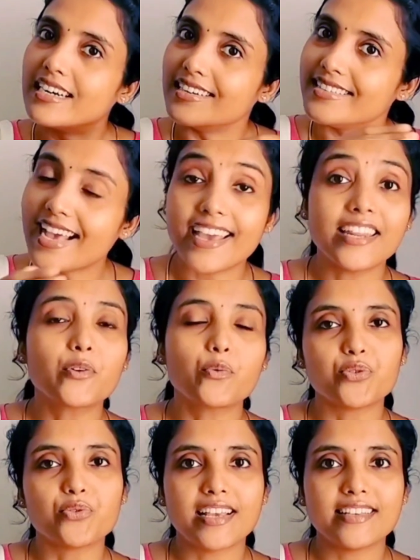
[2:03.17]
direct
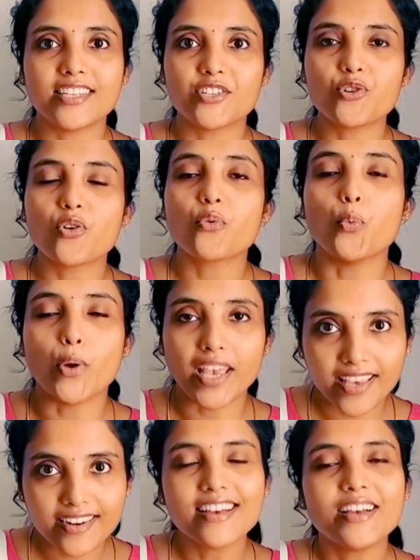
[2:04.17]
visualization of where
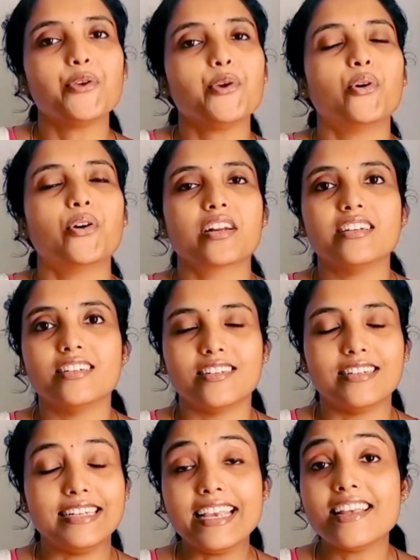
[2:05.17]
your
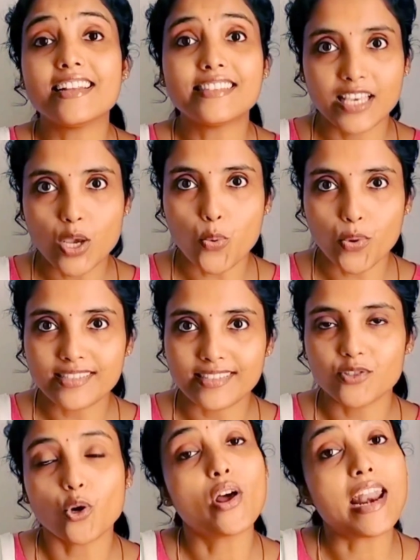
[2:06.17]
DNA sequence is
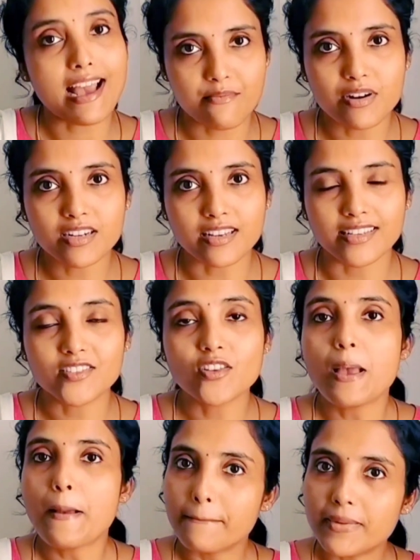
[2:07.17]
or landmark is,
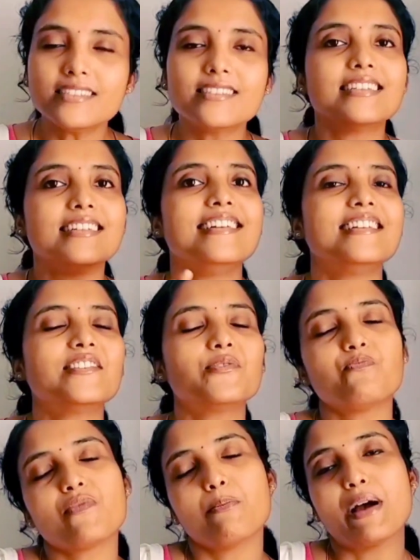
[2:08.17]
but it is
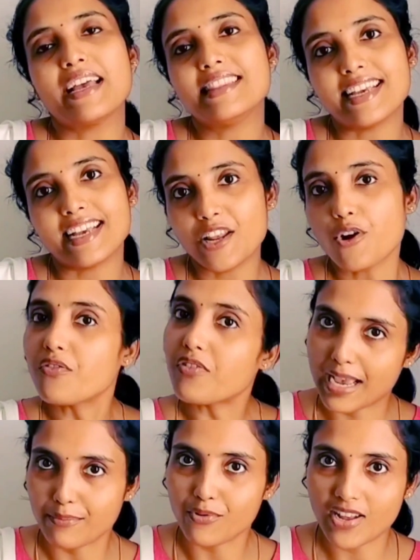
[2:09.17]
by the technique of
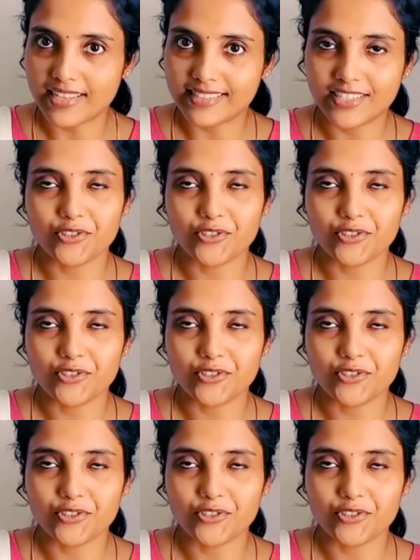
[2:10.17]
hybridization.